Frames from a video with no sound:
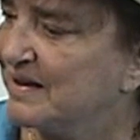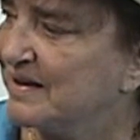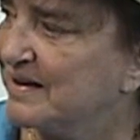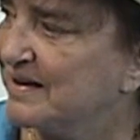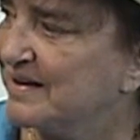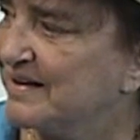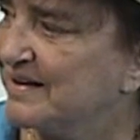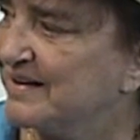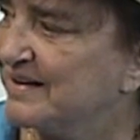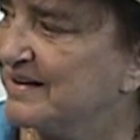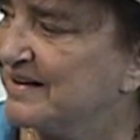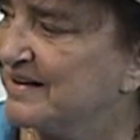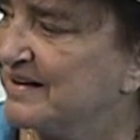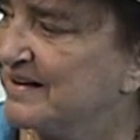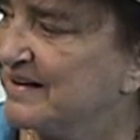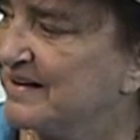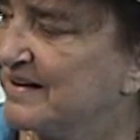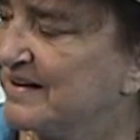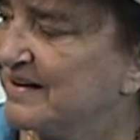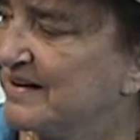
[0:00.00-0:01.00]

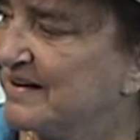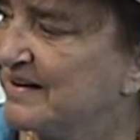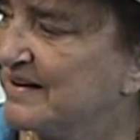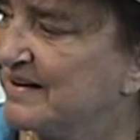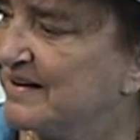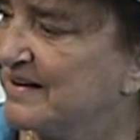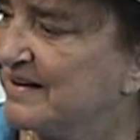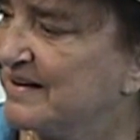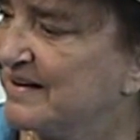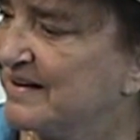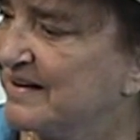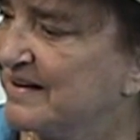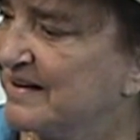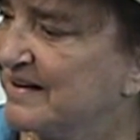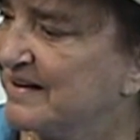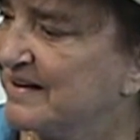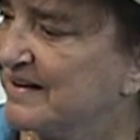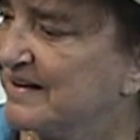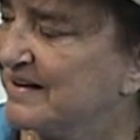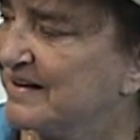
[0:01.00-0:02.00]

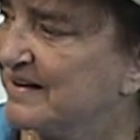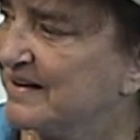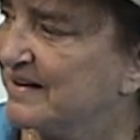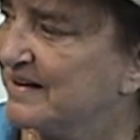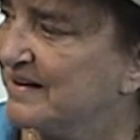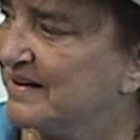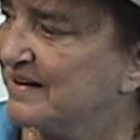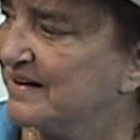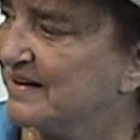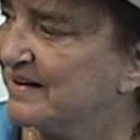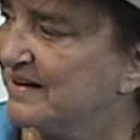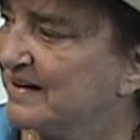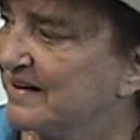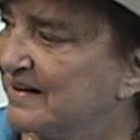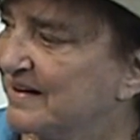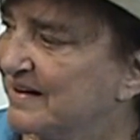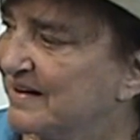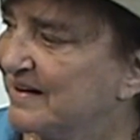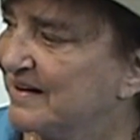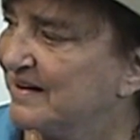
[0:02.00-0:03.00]

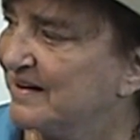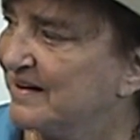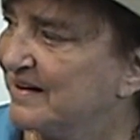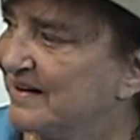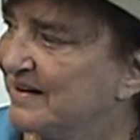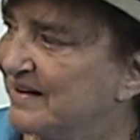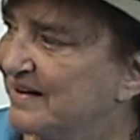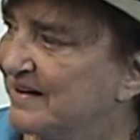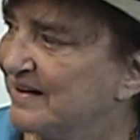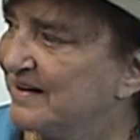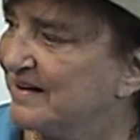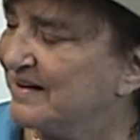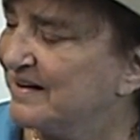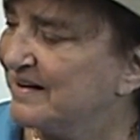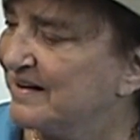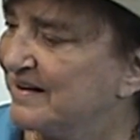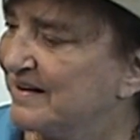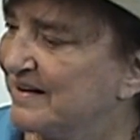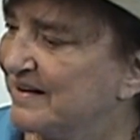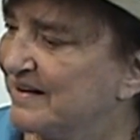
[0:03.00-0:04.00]

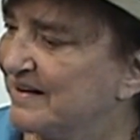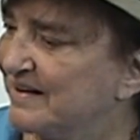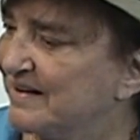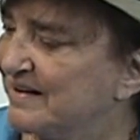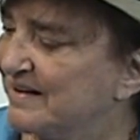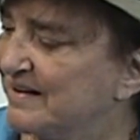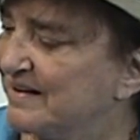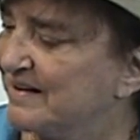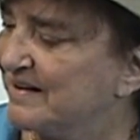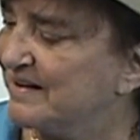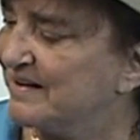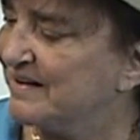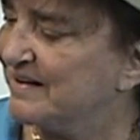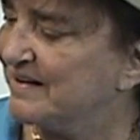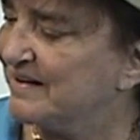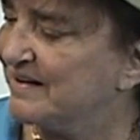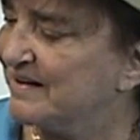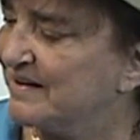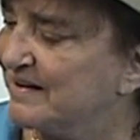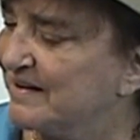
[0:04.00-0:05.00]

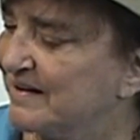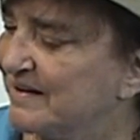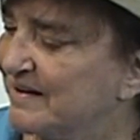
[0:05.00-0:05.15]
No words are spoken by the person on screen.